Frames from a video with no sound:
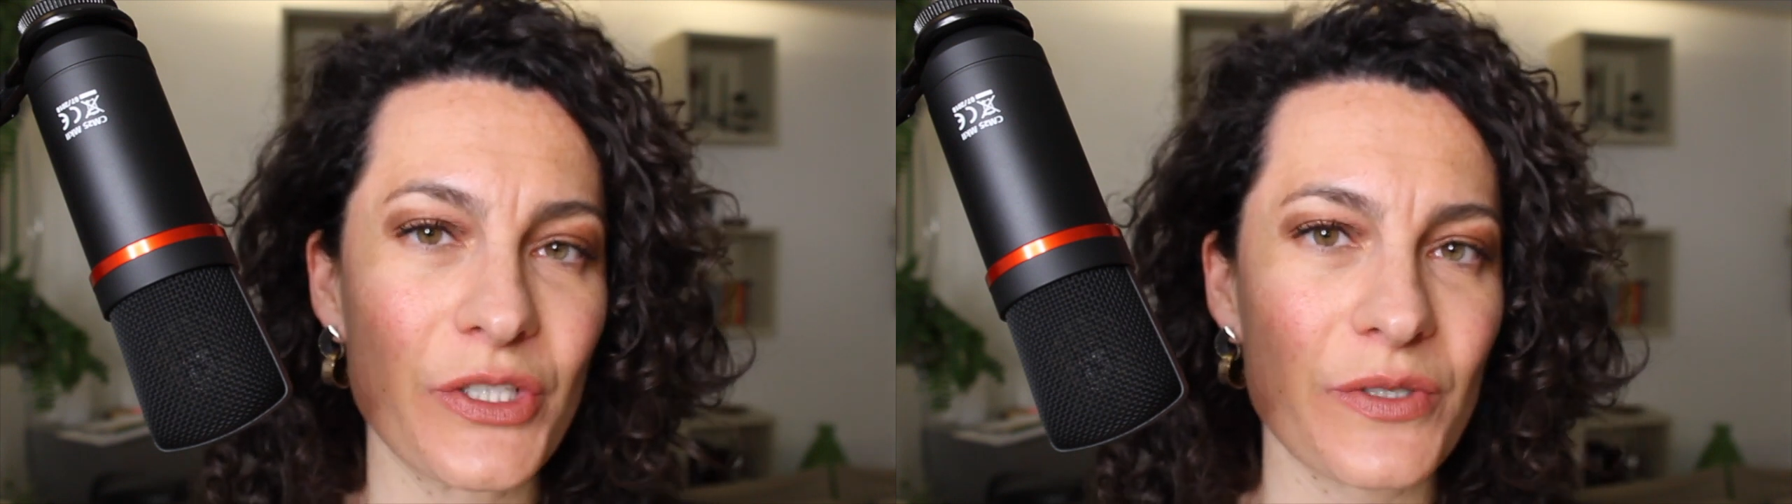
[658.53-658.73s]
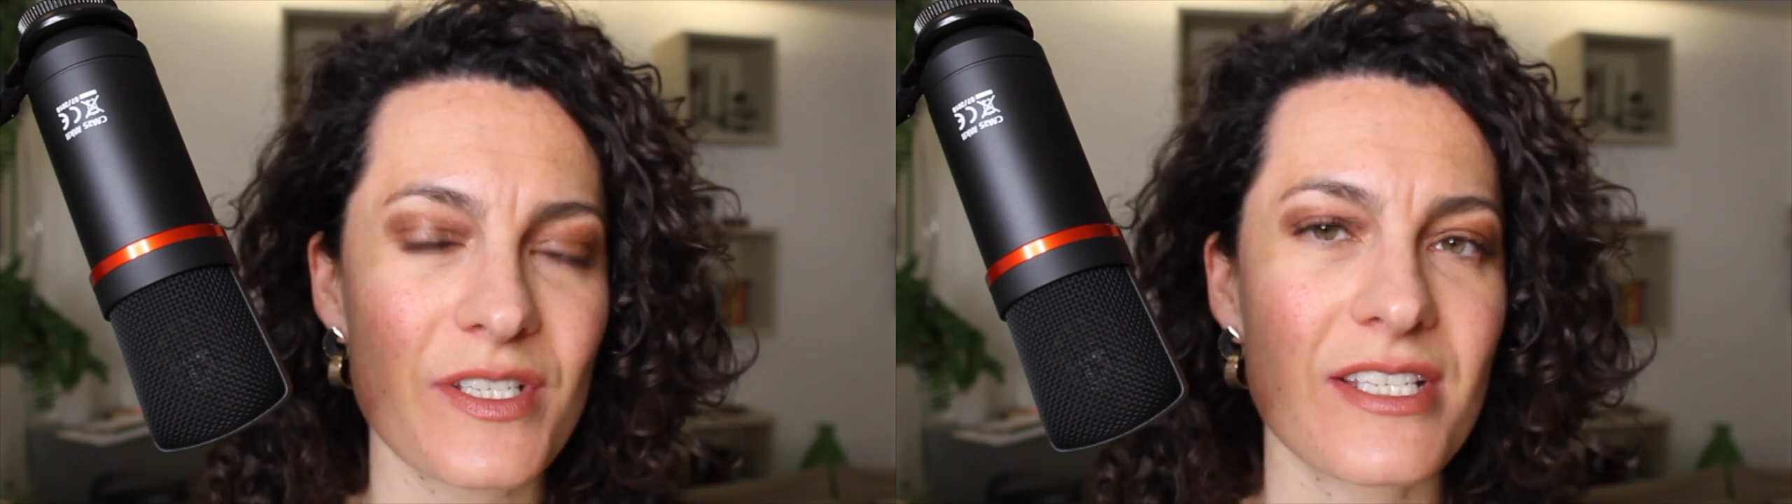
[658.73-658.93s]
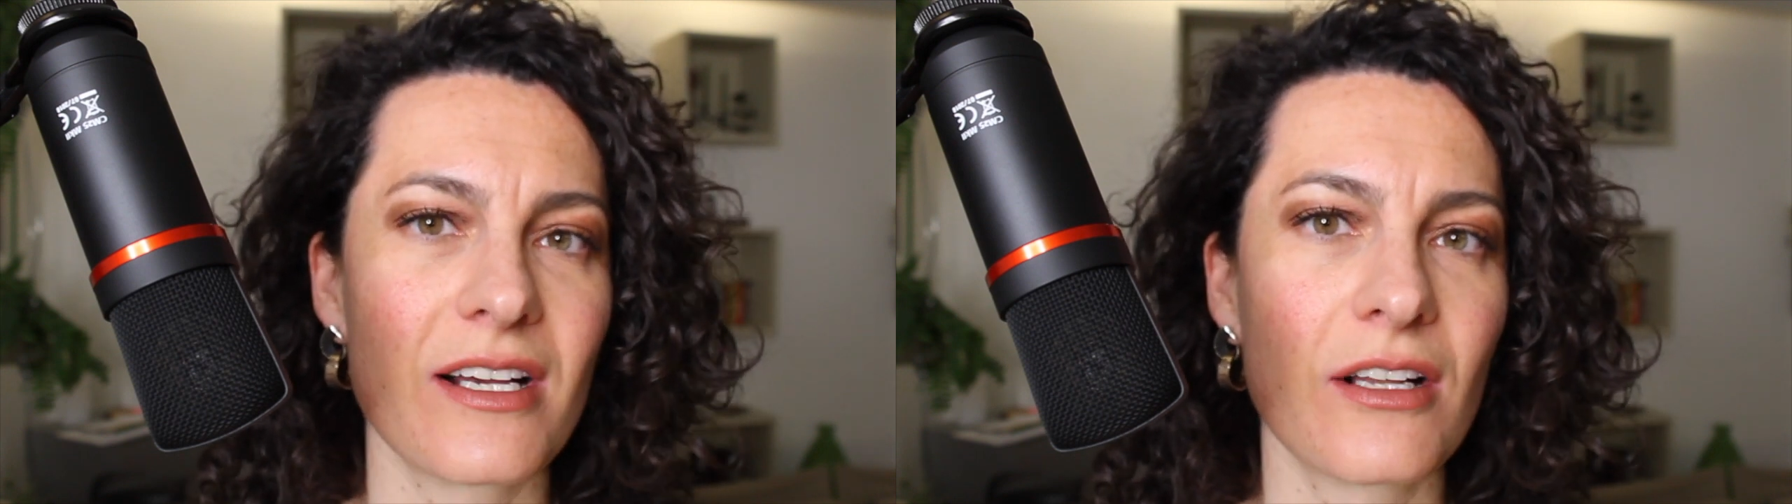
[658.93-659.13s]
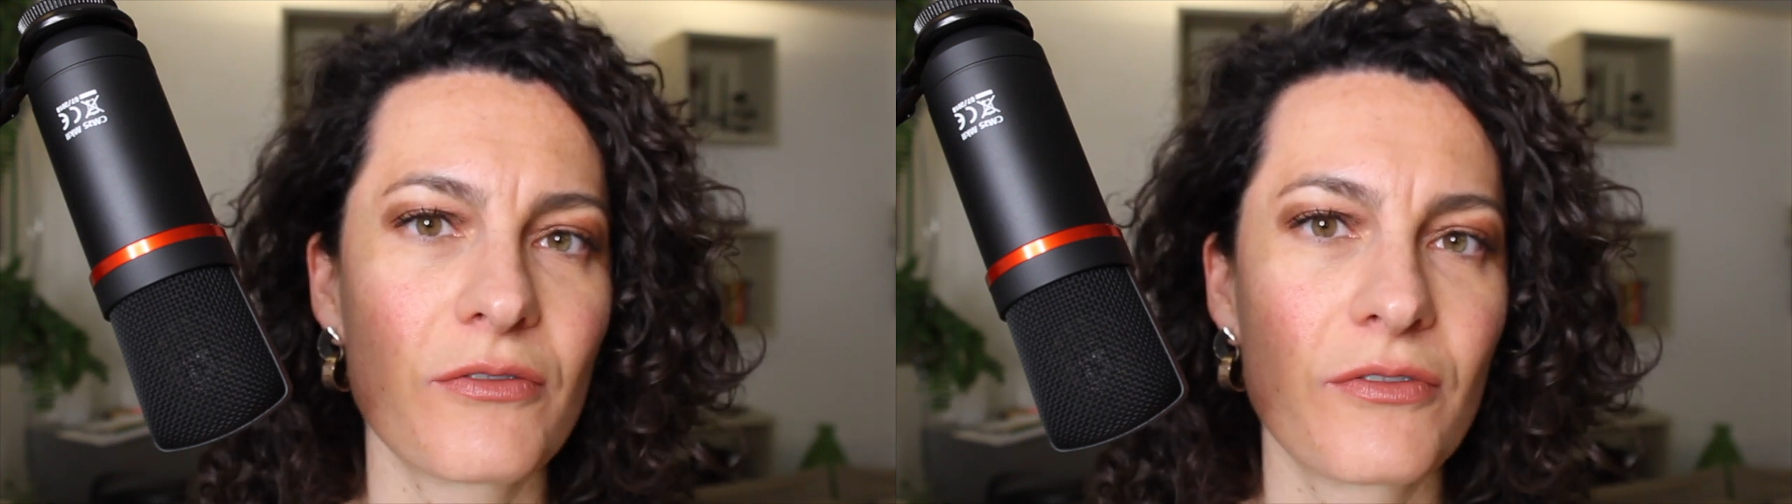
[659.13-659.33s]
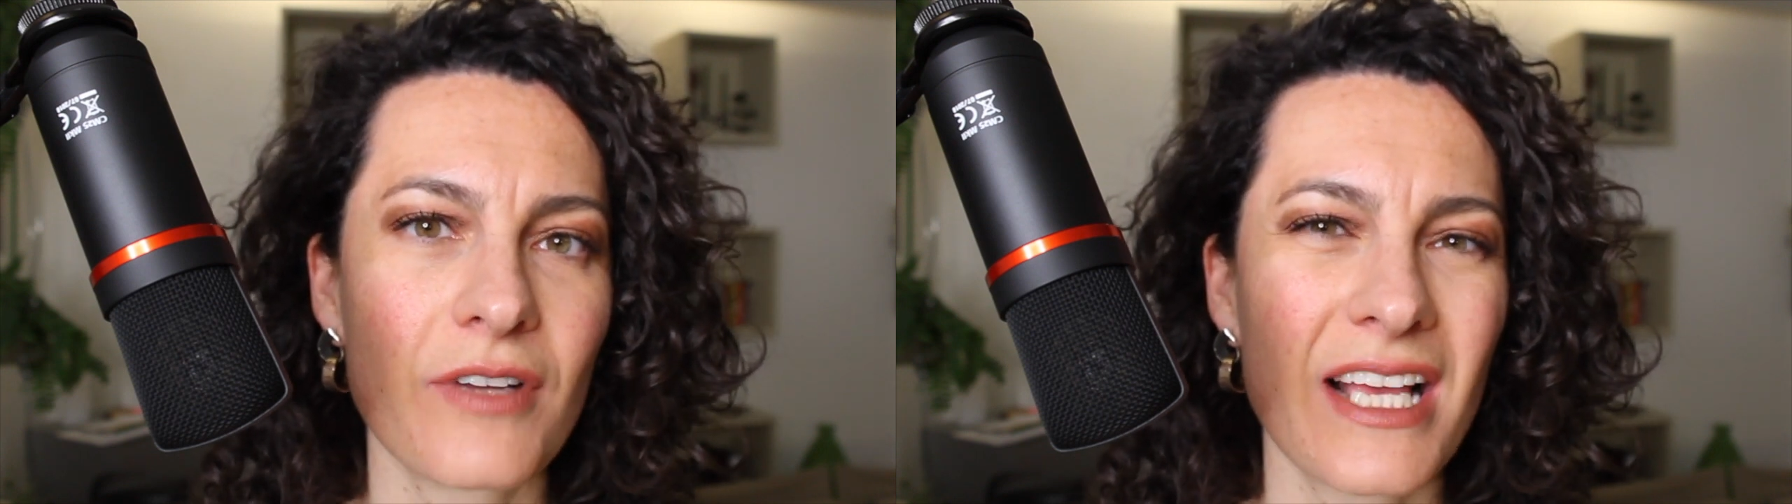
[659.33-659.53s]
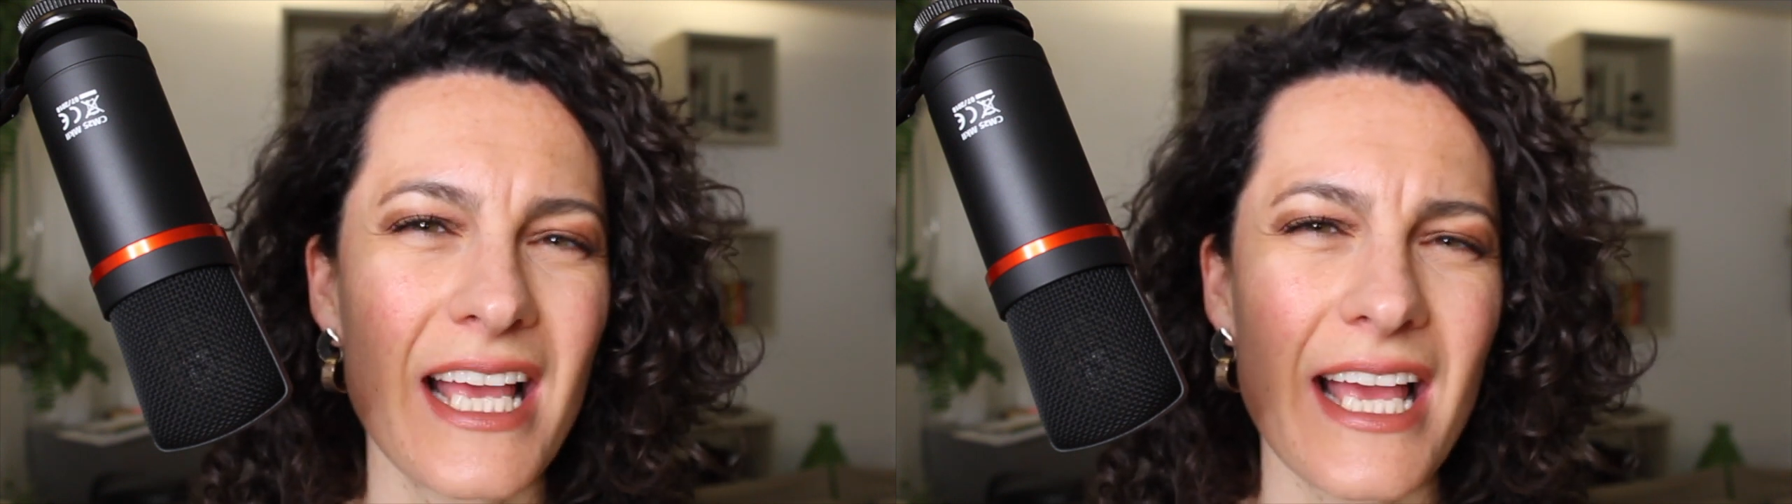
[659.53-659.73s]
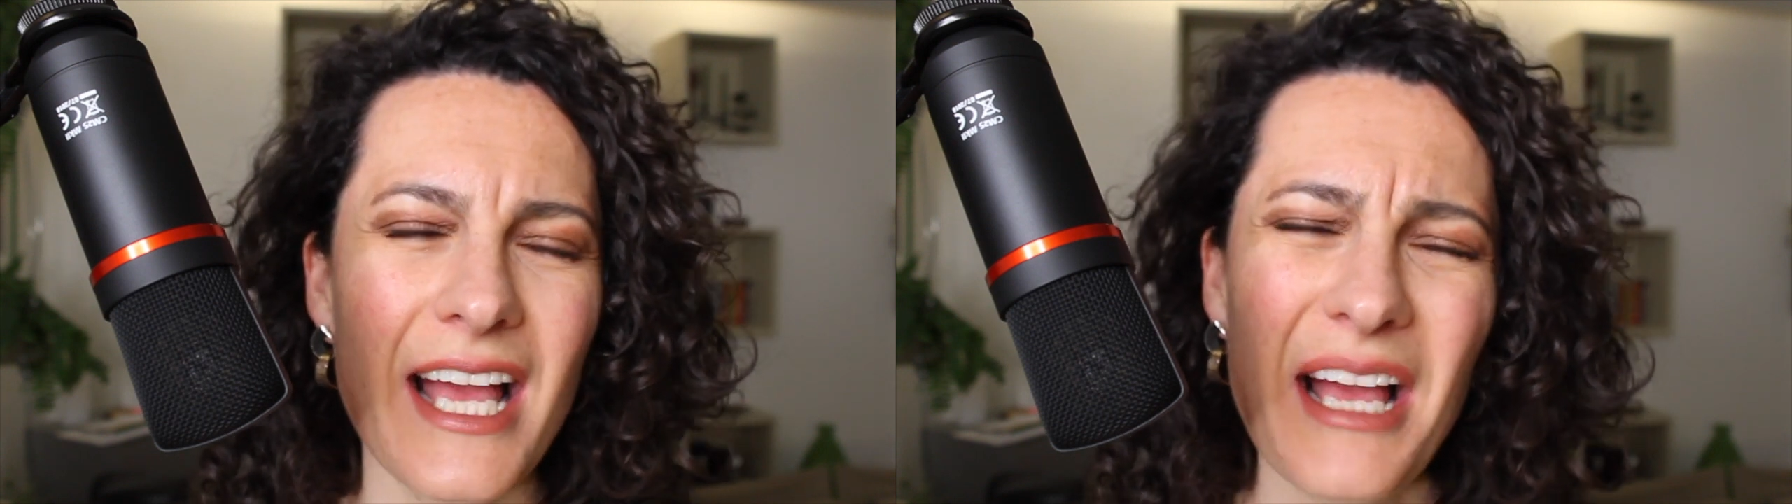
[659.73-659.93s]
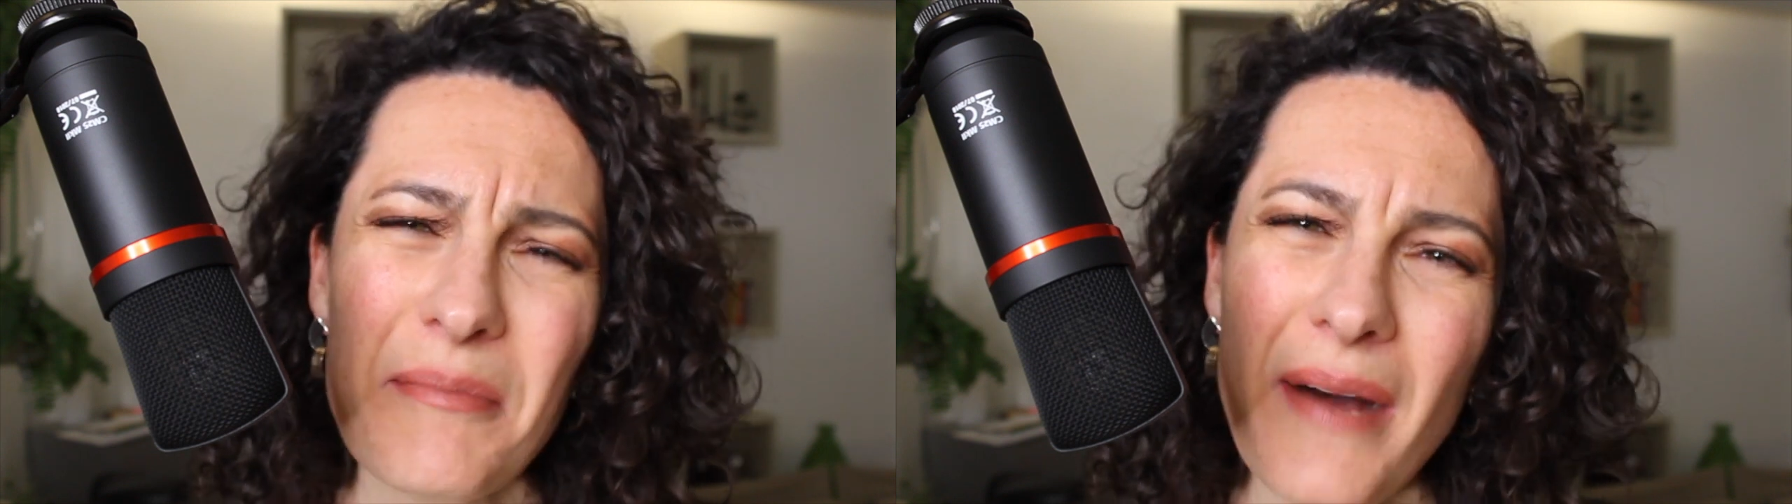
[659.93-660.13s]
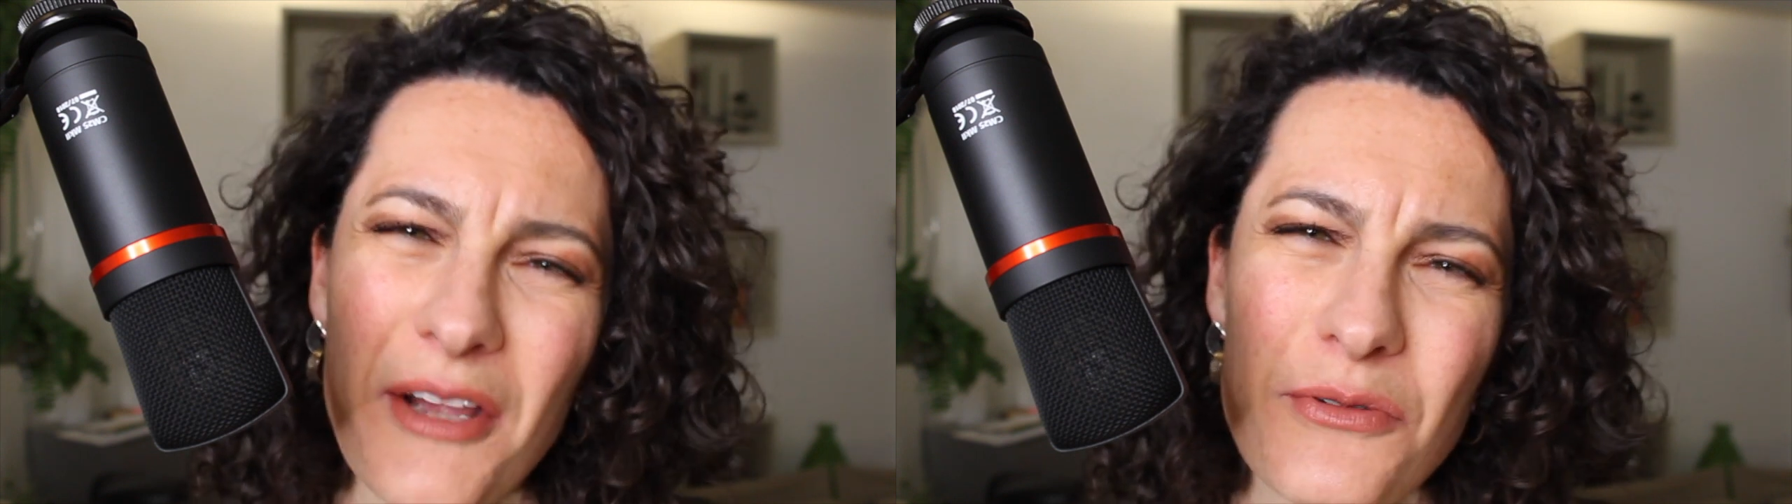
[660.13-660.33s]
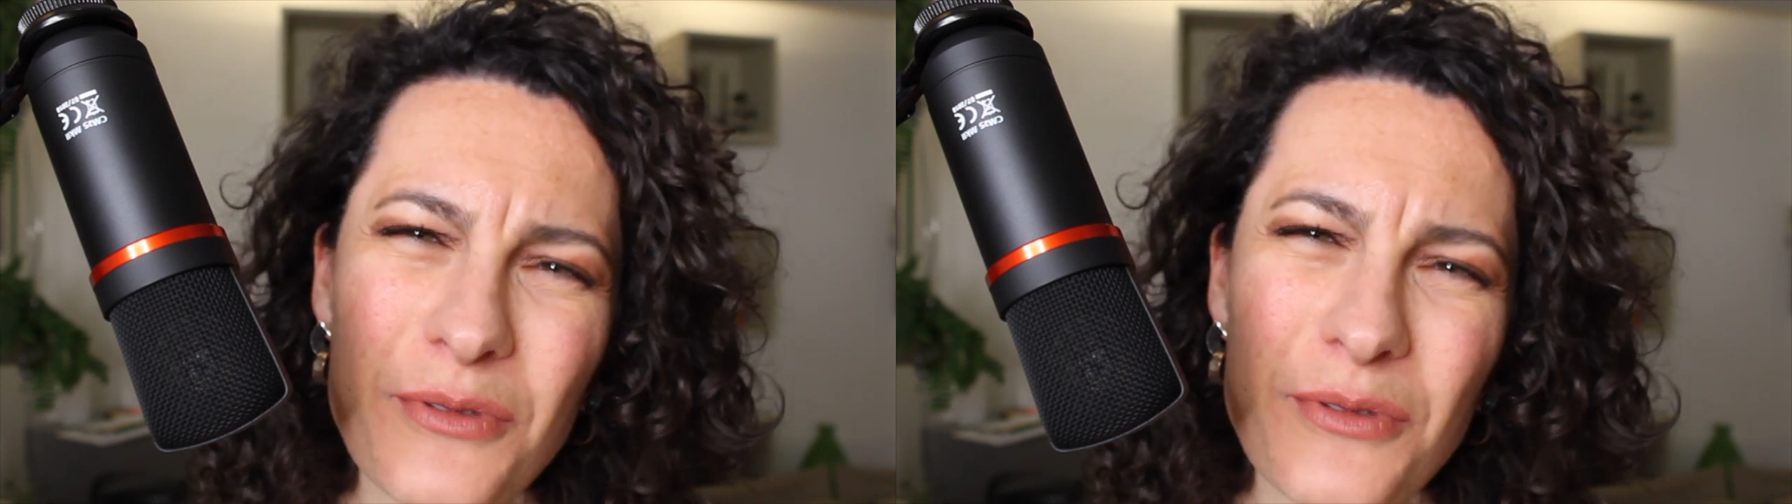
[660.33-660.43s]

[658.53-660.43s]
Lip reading: yourself, am I